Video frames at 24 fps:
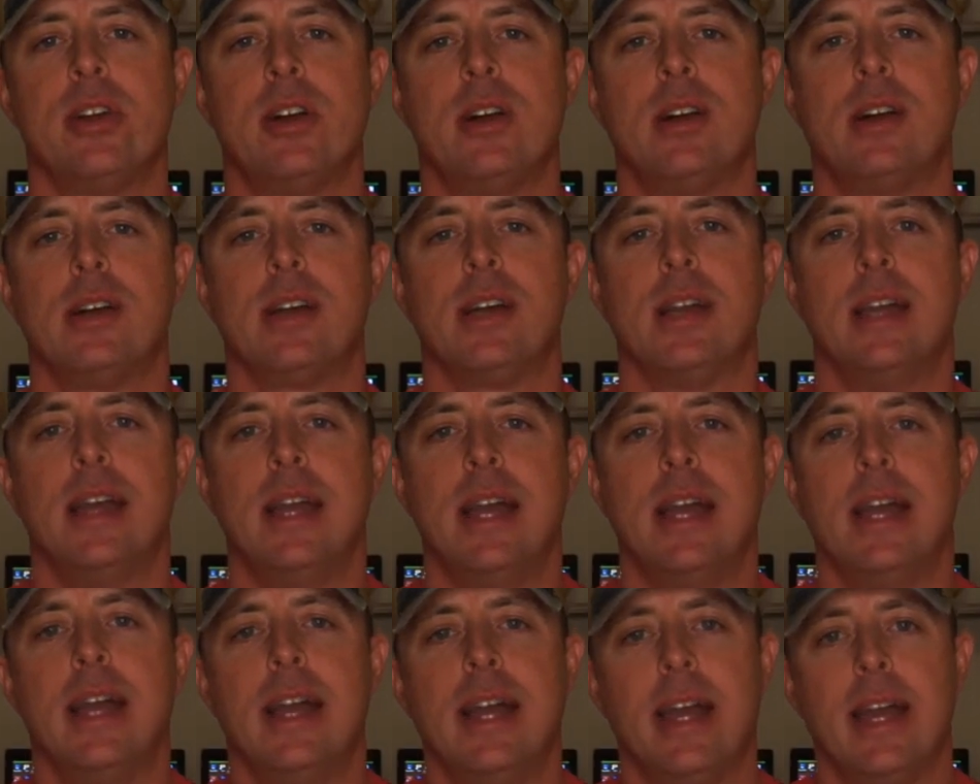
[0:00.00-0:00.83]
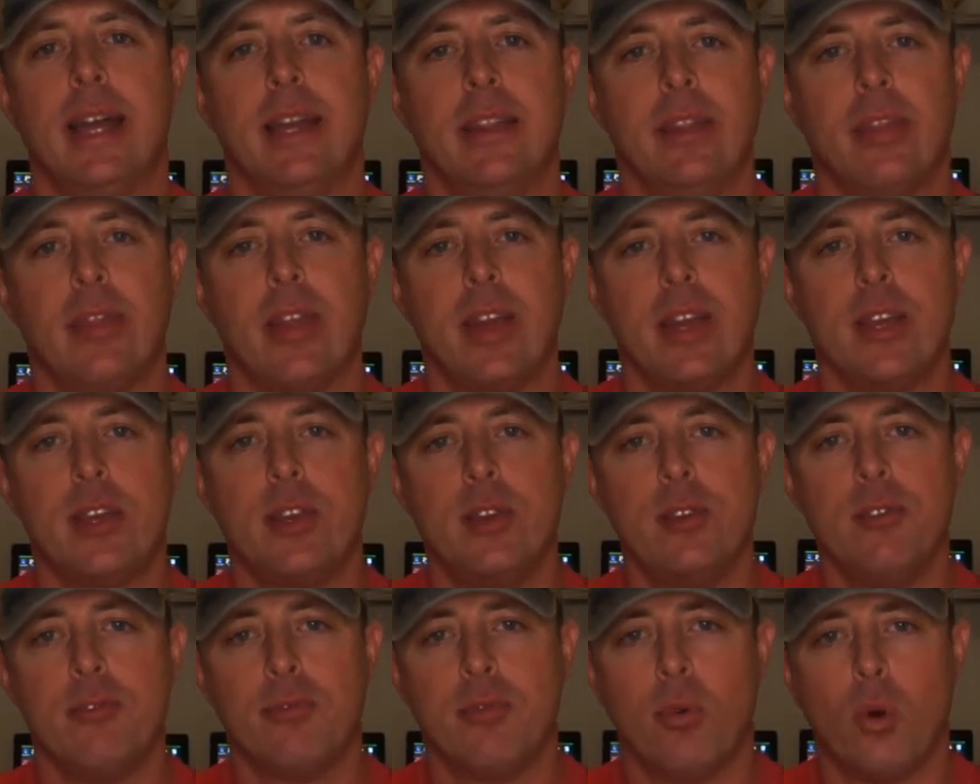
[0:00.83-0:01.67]
Young, and
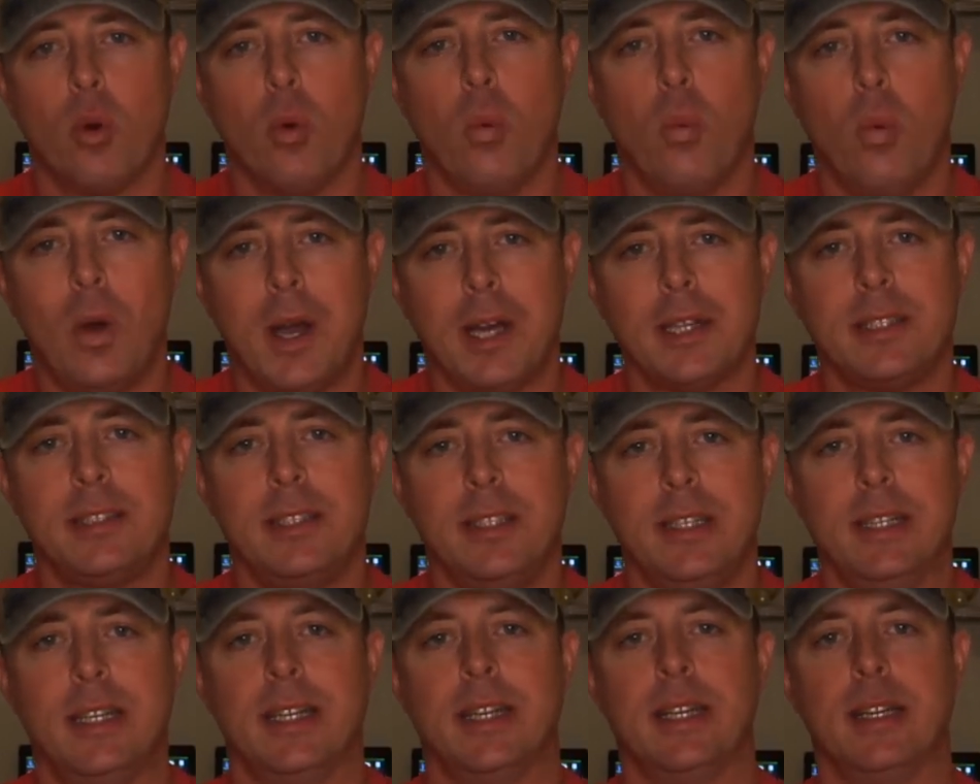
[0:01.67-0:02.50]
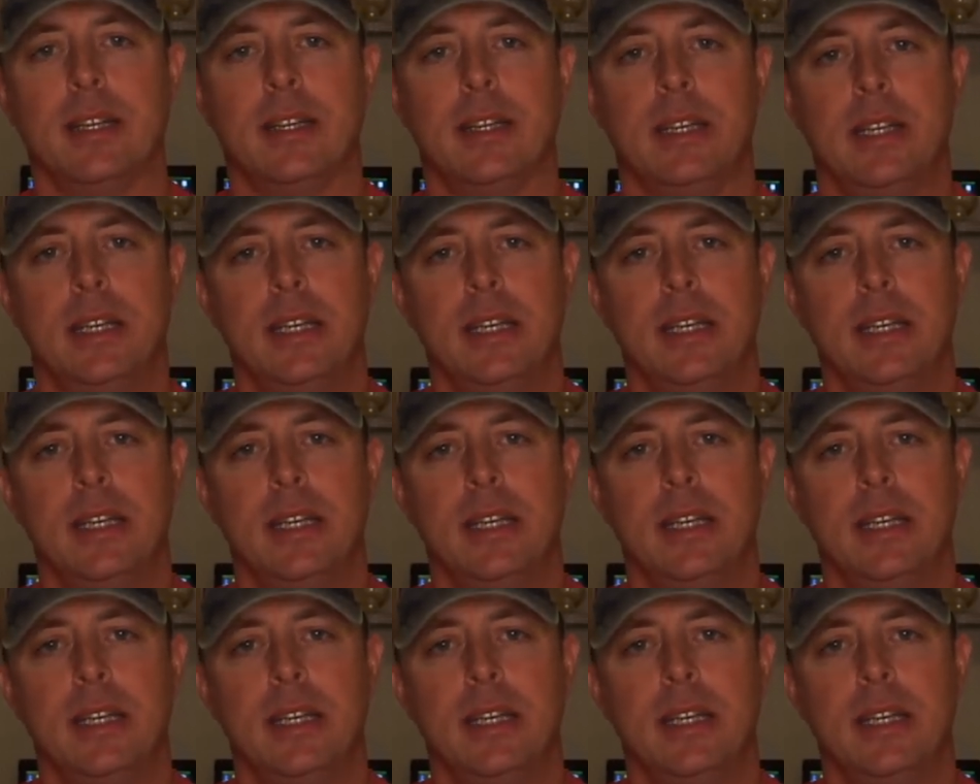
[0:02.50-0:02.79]
thank you for watching.